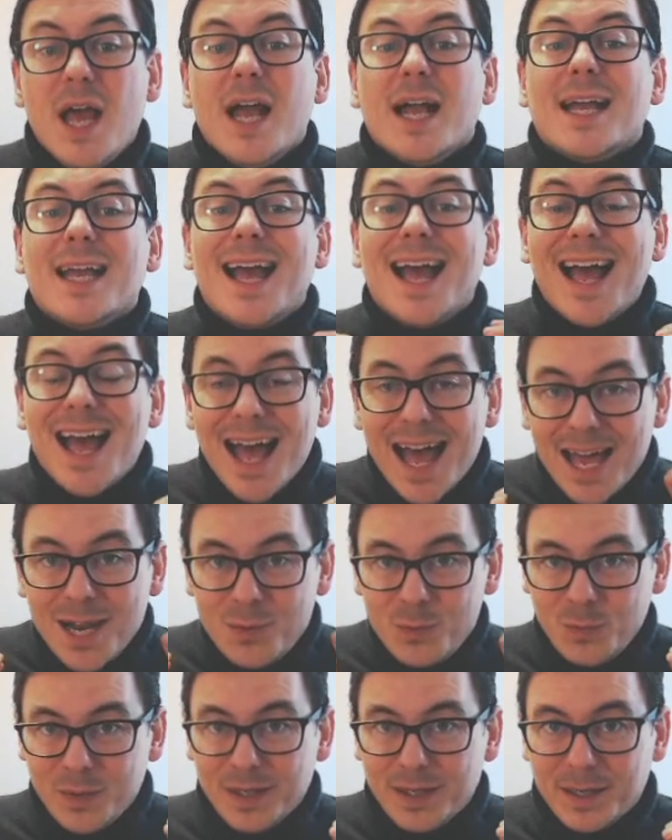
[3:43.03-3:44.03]

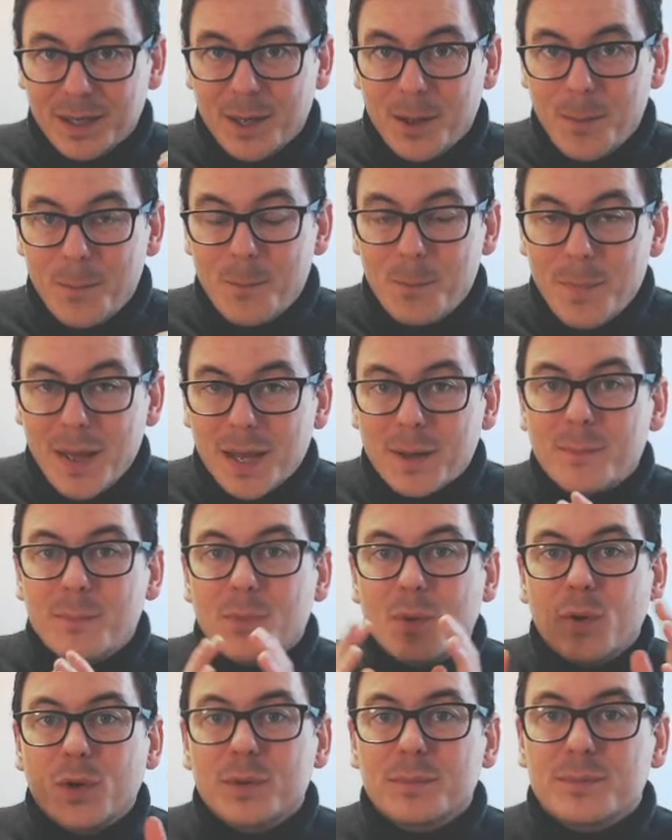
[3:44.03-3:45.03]
Can we make
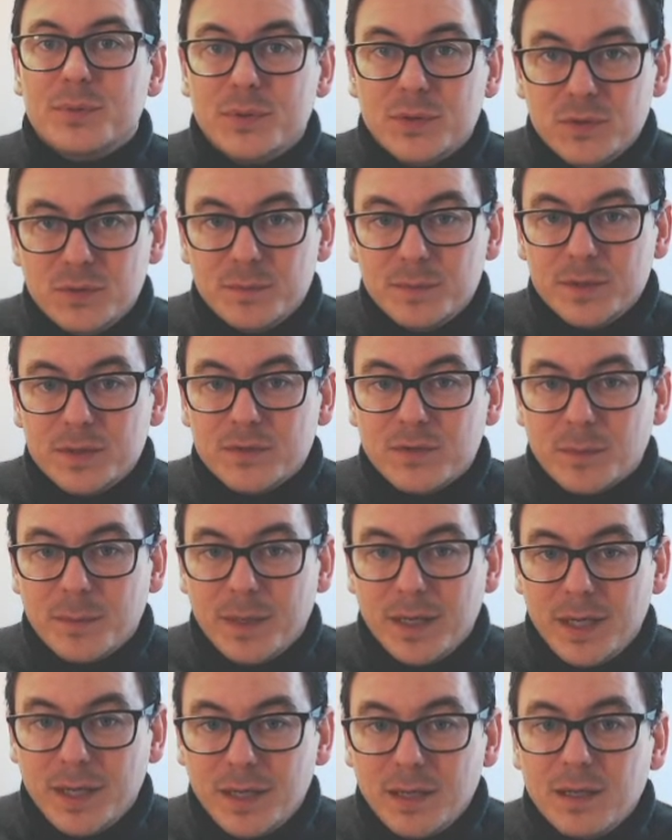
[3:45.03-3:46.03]
more improvements from
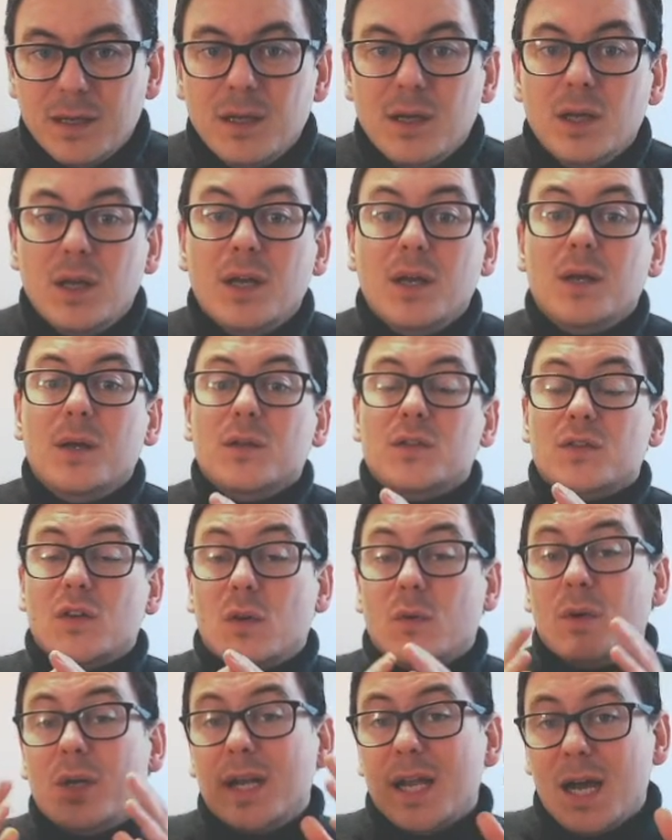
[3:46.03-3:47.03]
here?
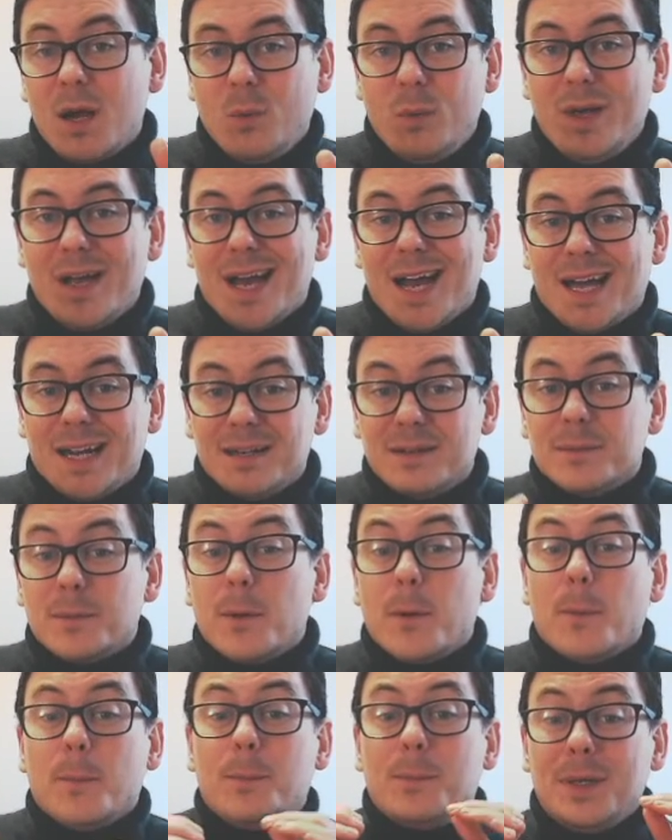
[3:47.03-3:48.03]
So now we add.
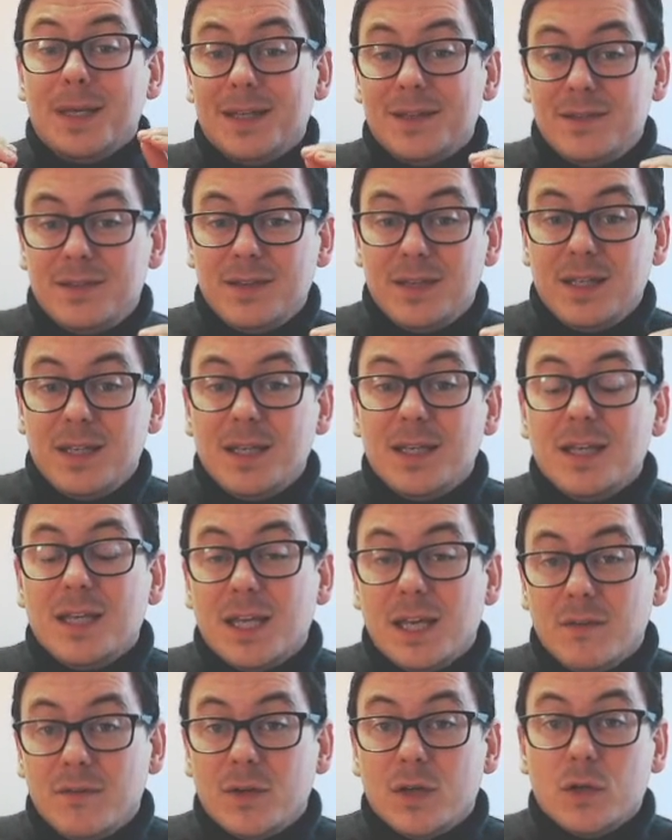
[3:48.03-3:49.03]
BC
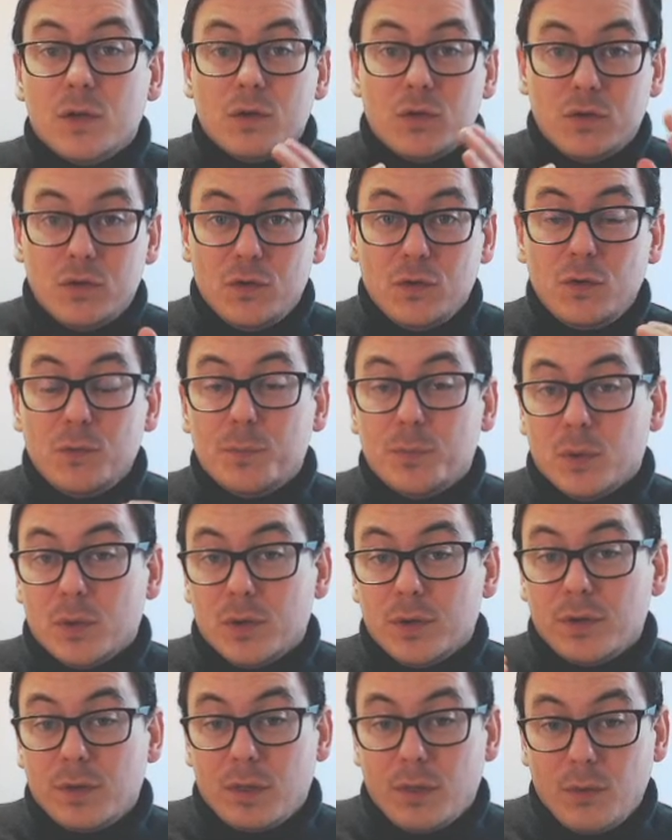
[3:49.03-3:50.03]
giving
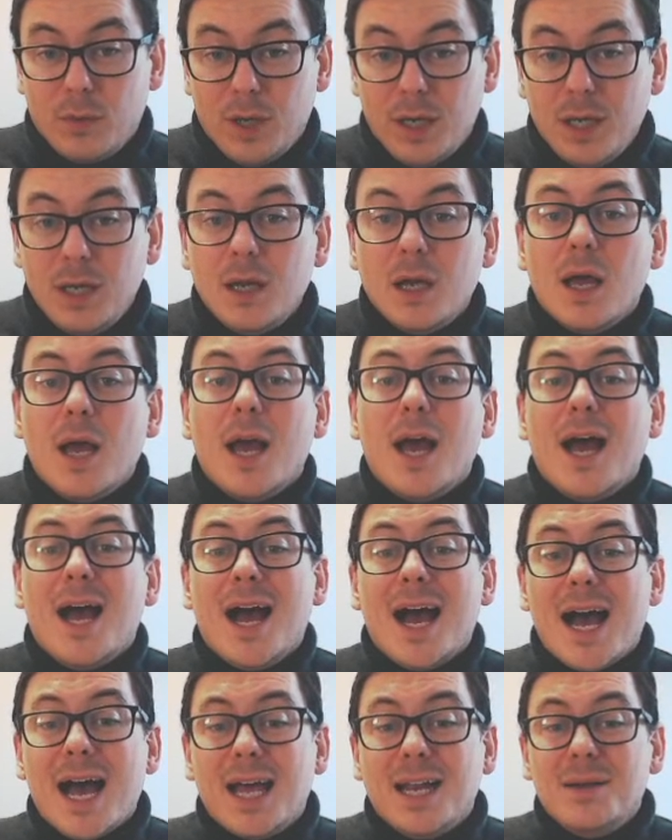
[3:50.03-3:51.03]
2.3
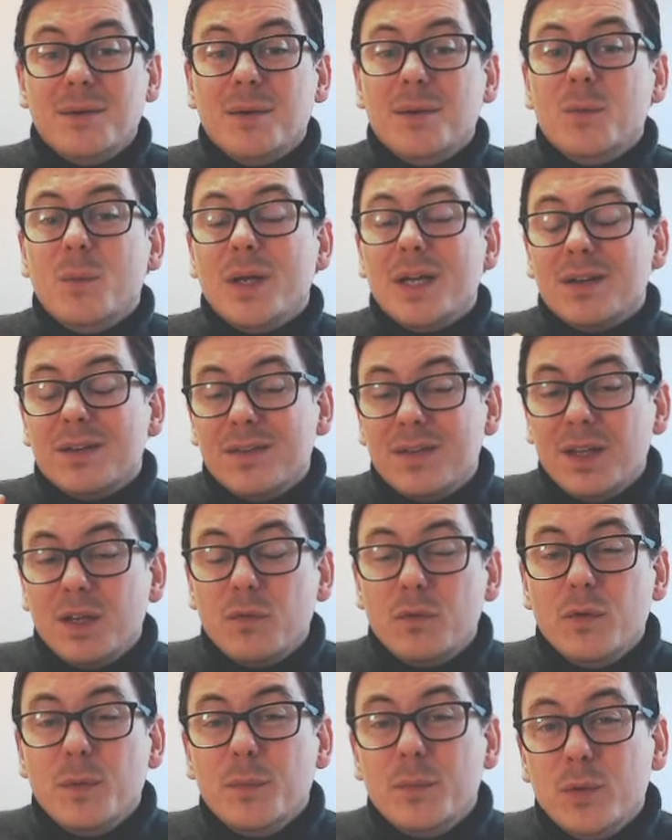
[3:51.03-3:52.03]
and we can see
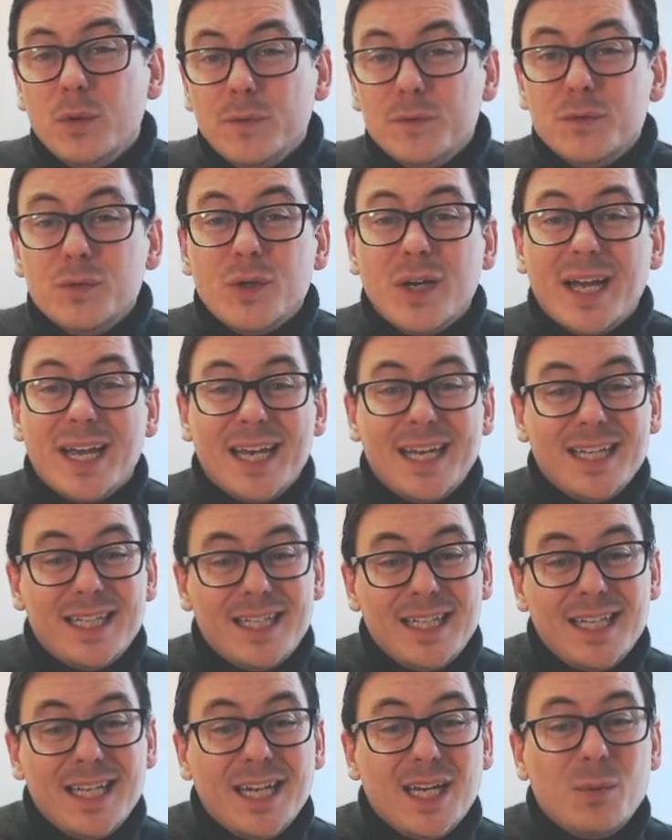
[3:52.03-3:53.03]
if we move to AD
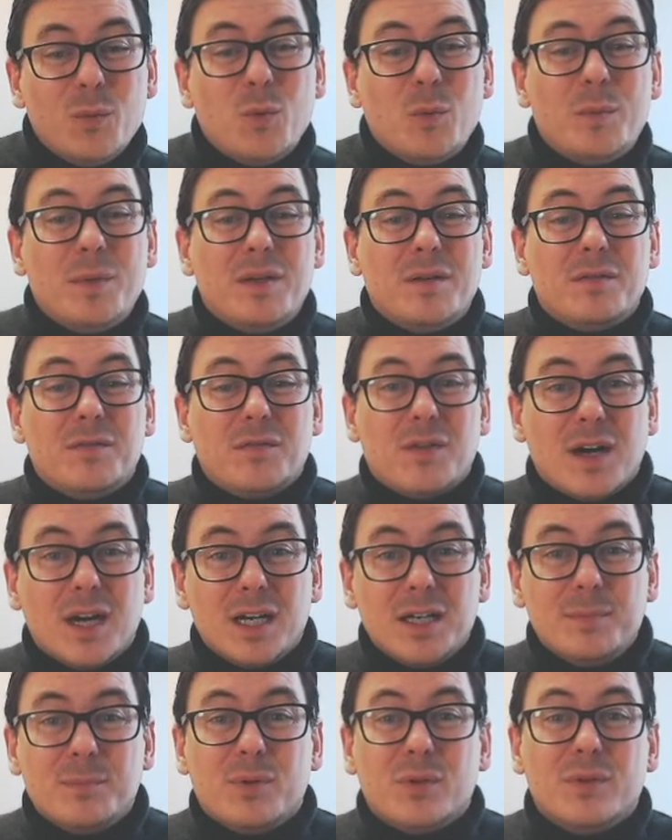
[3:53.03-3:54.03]
it will be
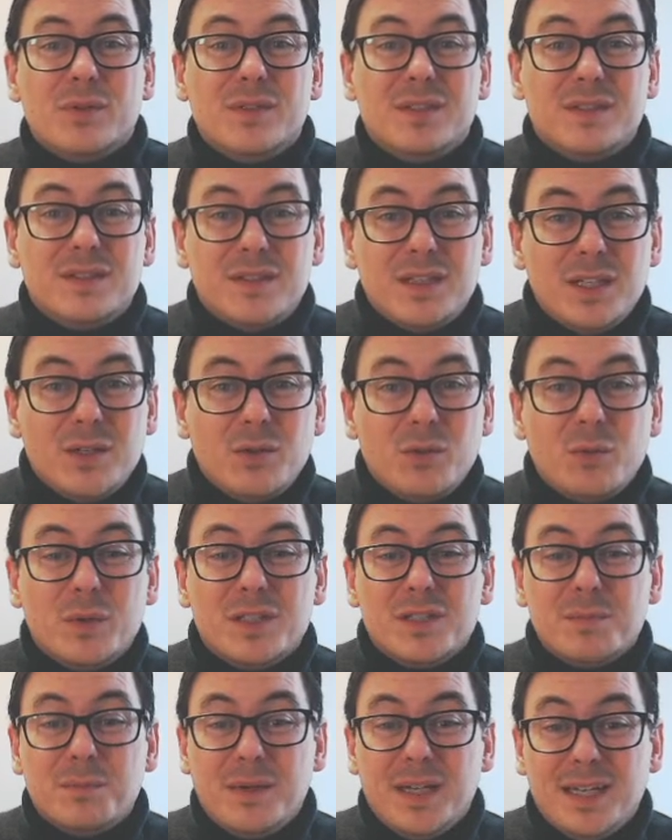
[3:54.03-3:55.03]
5.0
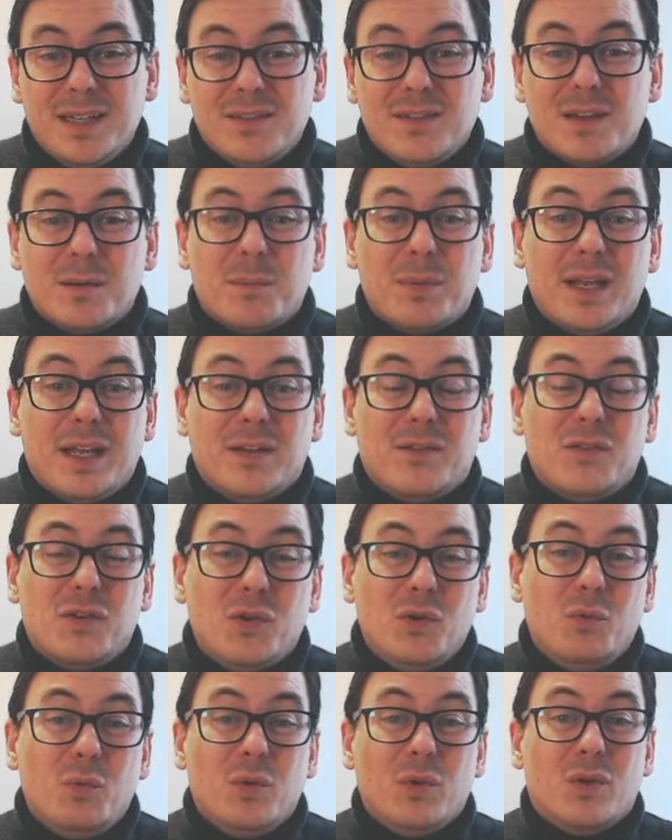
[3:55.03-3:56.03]
which means that player
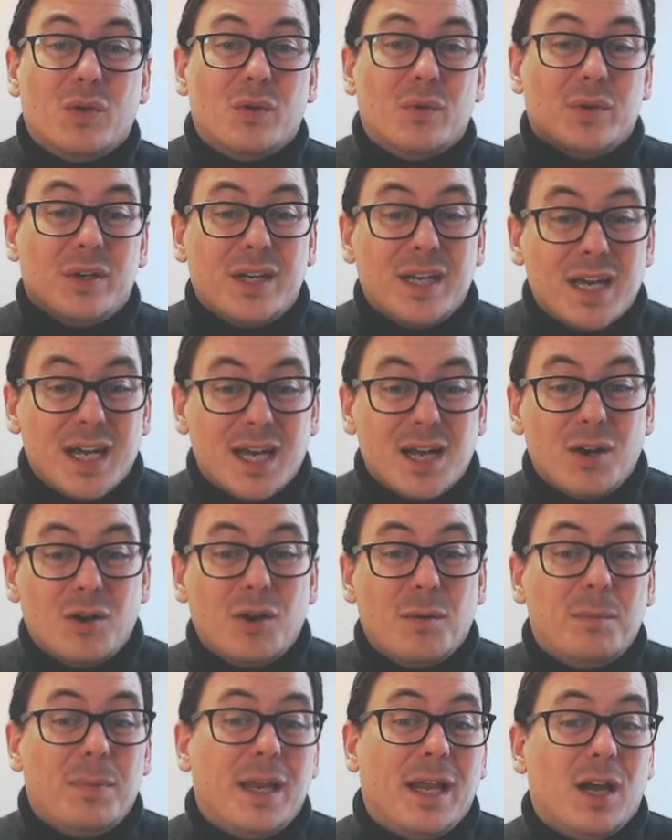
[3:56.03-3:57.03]
2 will go down
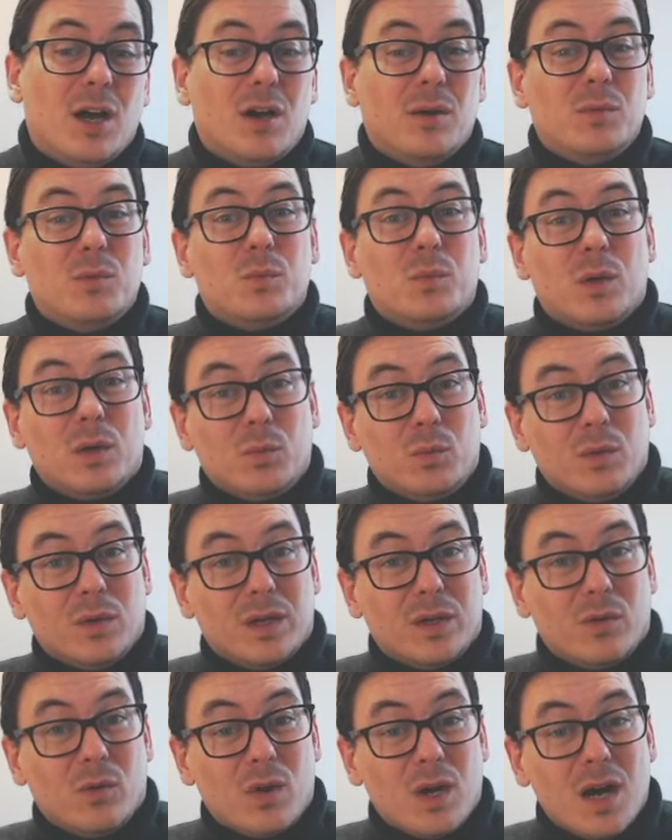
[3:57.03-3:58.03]
and player 1 will
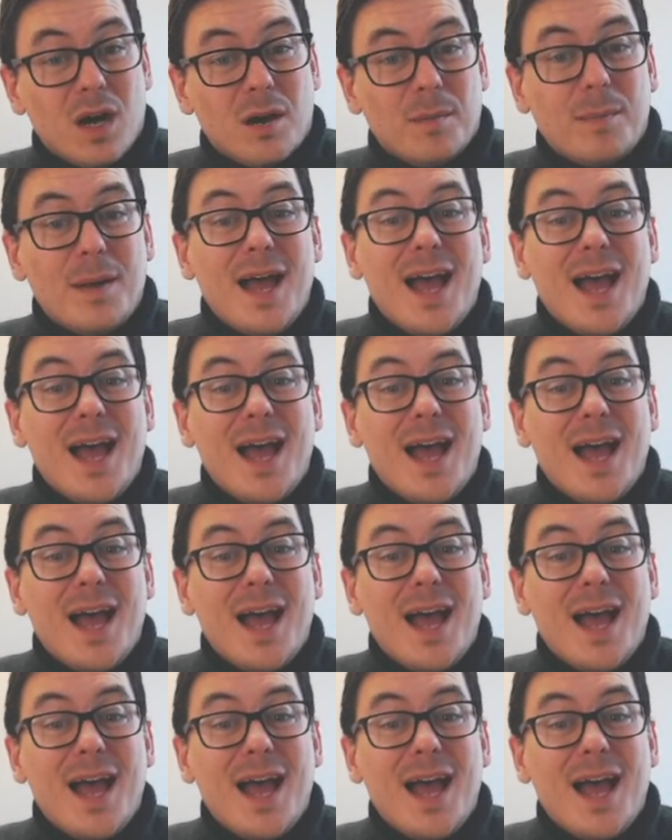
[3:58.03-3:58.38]
go up